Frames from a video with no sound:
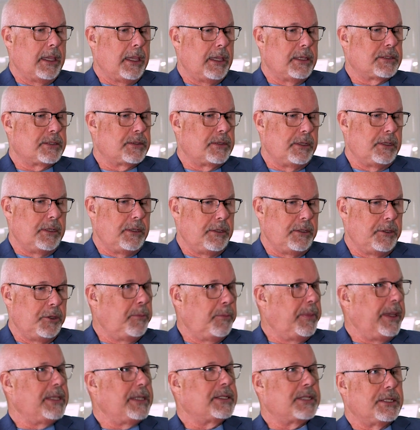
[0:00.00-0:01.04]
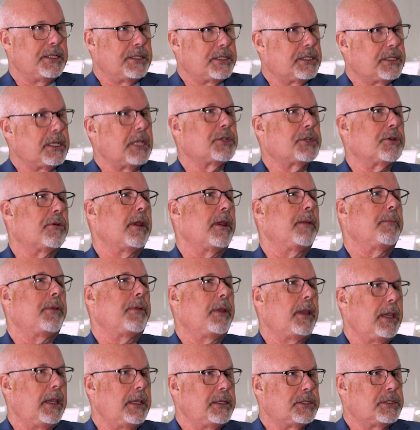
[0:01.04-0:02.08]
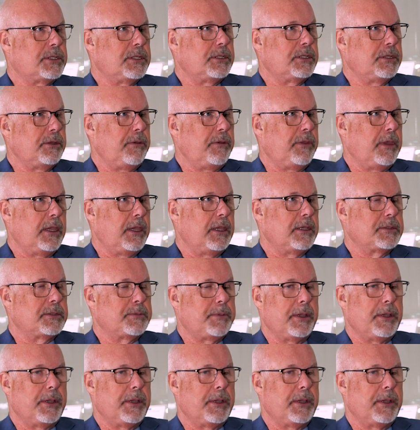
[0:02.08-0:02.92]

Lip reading: guess, UB is in such a great place to do this,